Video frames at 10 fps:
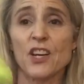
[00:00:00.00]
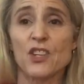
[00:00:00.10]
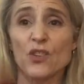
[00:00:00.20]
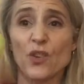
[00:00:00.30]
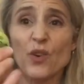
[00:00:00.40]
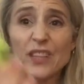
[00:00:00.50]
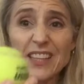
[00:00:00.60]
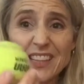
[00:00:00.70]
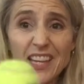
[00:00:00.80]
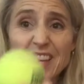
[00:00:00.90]
So the only
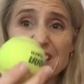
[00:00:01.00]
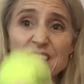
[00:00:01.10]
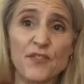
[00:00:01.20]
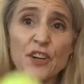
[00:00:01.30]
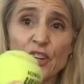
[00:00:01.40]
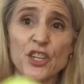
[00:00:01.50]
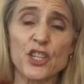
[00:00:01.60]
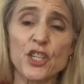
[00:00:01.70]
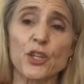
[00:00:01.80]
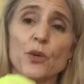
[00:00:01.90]
thing a sphere can
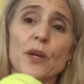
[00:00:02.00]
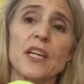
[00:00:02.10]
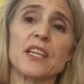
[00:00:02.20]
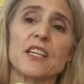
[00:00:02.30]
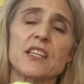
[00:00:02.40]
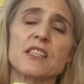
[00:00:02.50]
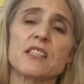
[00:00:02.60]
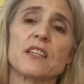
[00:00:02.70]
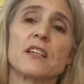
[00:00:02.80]
do is